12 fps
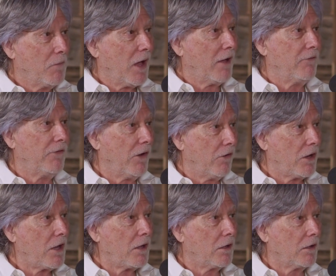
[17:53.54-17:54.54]
by
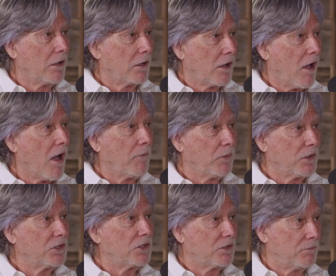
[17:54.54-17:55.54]
very
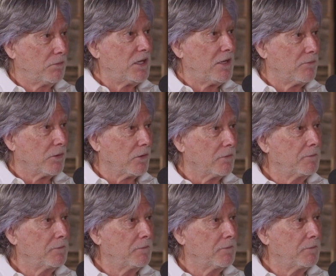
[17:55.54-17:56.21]
accomplished people.